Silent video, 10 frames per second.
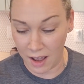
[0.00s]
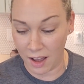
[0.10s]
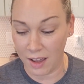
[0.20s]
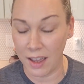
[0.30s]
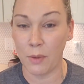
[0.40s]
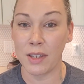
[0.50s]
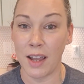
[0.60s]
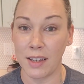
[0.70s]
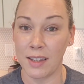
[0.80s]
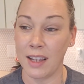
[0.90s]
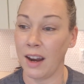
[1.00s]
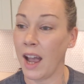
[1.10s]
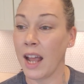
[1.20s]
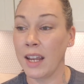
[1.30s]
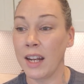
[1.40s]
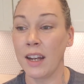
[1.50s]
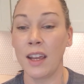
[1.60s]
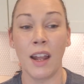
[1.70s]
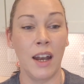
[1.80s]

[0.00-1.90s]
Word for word: Uh, it was necessary. I needed it.